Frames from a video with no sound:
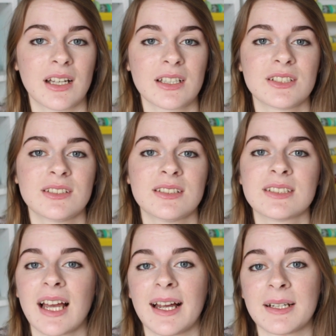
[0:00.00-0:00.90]

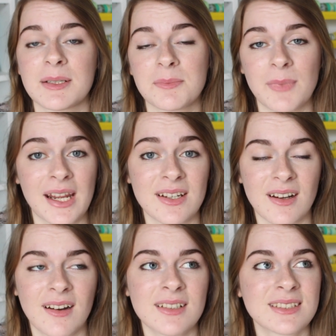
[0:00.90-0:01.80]
collections and made
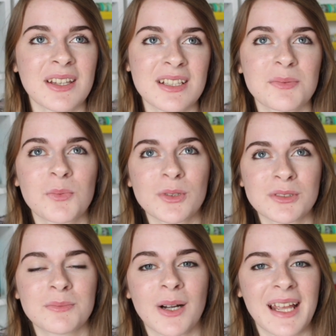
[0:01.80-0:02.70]
cards. Now this
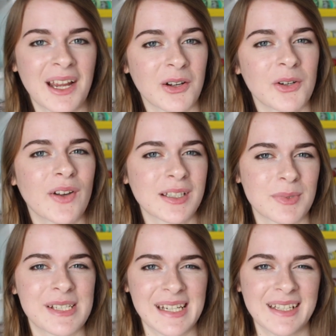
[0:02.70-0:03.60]
wasn't my area of
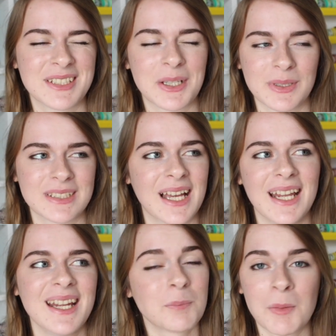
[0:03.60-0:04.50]
expertise, shall we
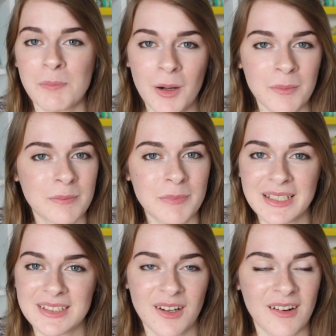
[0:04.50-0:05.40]
say. My mum
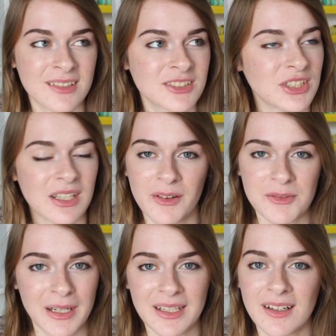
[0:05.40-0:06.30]
makes cards, she
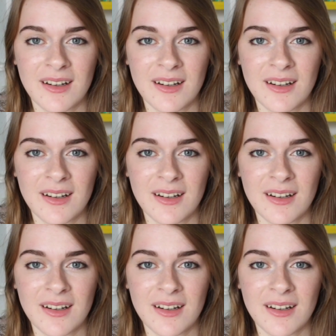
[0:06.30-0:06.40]
loves making